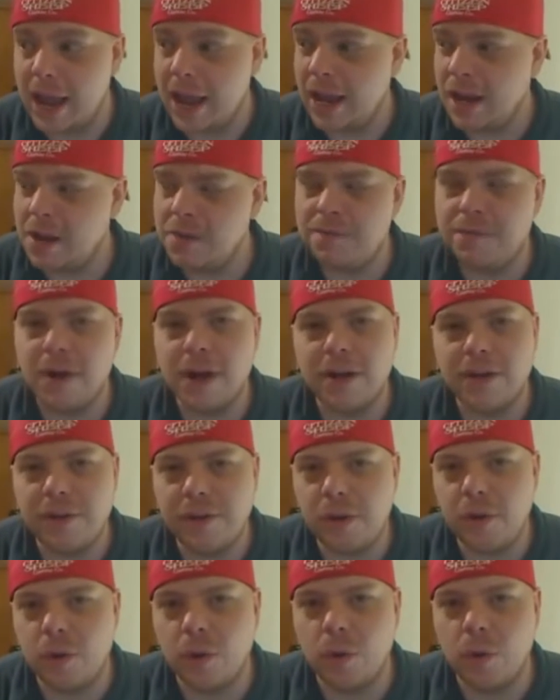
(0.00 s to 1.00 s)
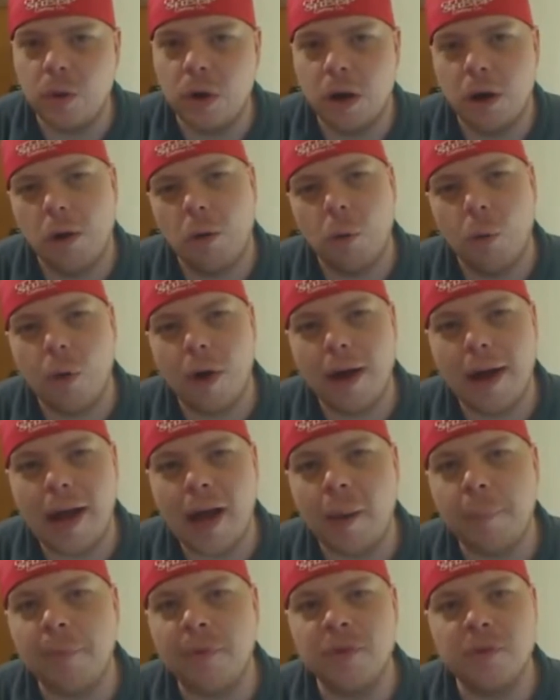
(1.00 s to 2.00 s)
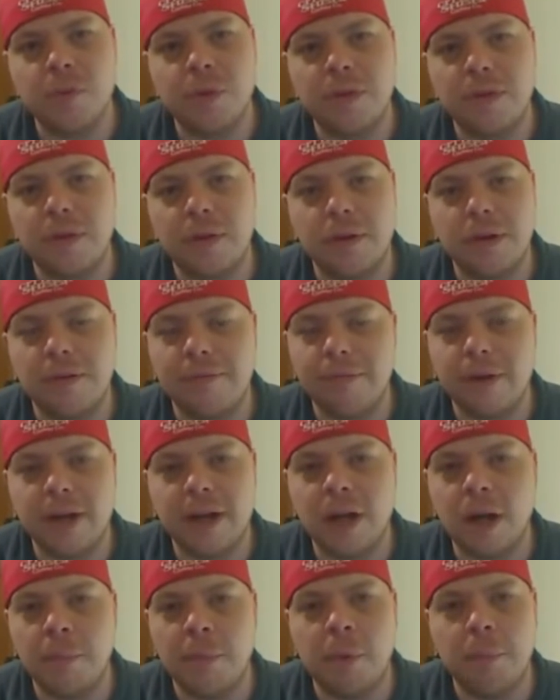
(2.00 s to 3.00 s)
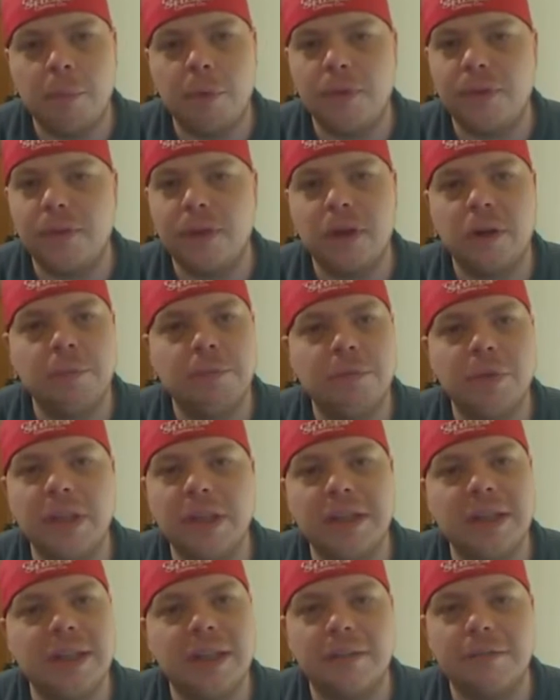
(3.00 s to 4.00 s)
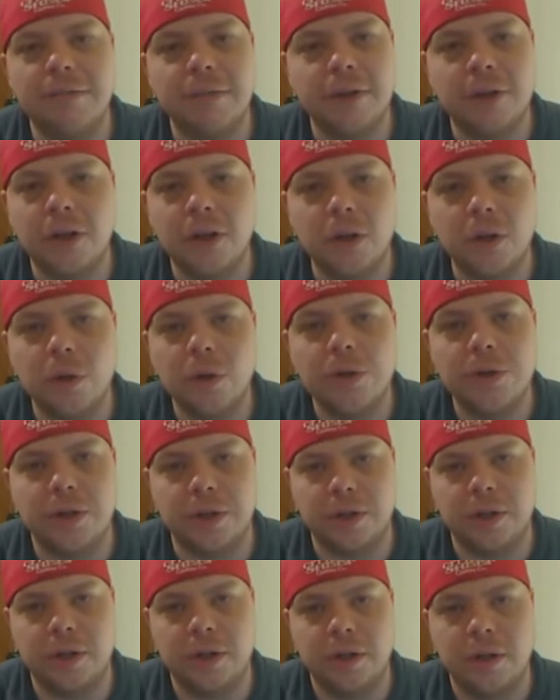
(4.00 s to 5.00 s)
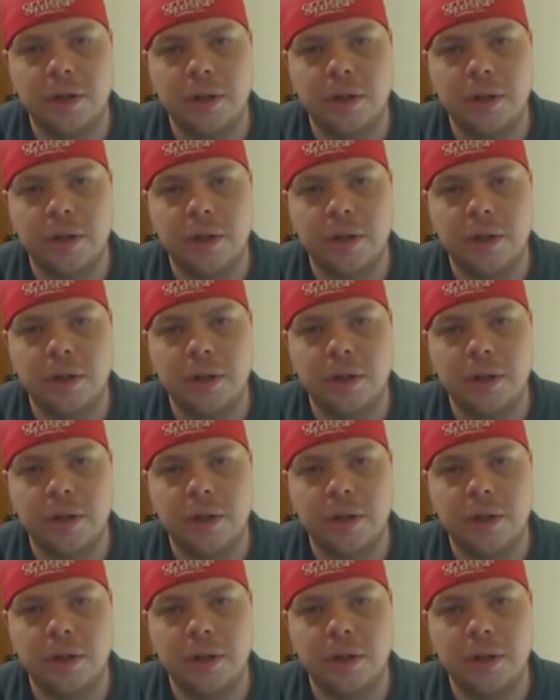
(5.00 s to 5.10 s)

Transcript: And if I do, what happens if I come up with a completely different conclusion?